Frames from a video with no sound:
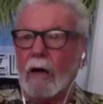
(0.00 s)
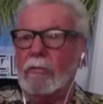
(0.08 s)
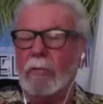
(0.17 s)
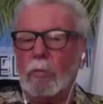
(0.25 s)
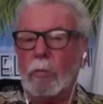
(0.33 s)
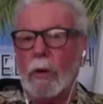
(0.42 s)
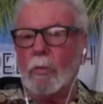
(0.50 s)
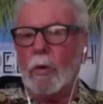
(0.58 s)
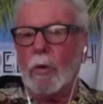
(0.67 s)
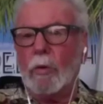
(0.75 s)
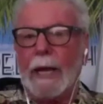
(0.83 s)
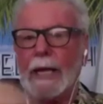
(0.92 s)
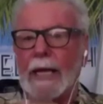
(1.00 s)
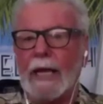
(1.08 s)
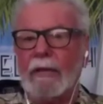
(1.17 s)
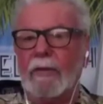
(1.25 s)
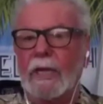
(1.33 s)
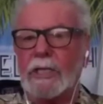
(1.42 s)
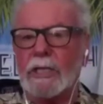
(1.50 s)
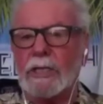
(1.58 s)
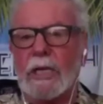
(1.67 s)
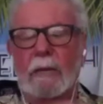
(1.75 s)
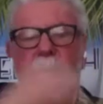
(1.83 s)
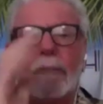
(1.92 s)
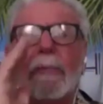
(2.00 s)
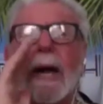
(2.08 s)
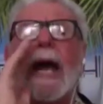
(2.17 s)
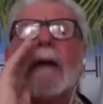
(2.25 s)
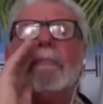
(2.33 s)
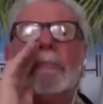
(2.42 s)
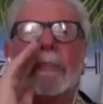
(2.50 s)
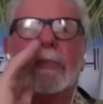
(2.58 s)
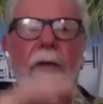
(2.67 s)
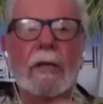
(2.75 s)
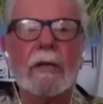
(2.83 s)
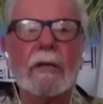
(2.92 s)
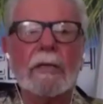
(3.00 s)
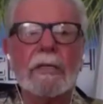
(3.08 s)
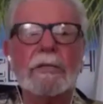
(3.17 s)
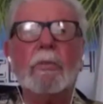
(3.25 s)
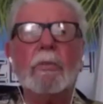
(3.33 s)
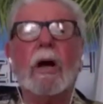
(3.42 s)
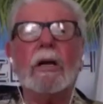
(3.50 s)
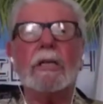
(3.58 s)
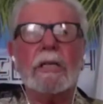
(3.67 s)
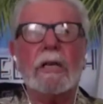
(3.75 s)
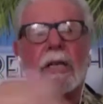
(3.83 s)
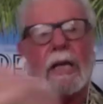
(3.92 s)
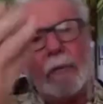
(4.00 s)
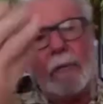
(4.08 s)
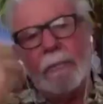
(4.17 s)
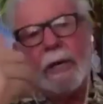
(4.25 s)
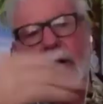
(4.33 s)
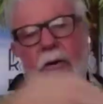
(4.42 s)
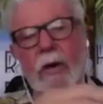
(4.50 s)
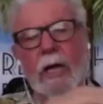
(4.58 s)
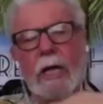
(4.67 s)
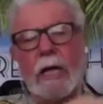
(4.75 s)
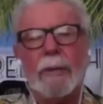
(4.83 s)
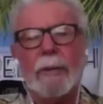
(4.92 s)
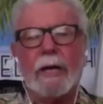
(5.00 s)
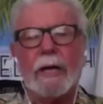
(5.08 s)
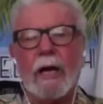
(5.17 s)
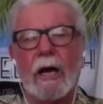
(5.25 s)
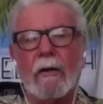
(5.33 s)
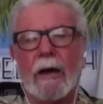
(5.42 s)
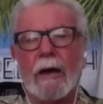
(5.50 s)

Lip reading: I walked back down the village. I said to me, "Mum," she said, "What?" She said, "Come with me. I've got to go and pick a car up."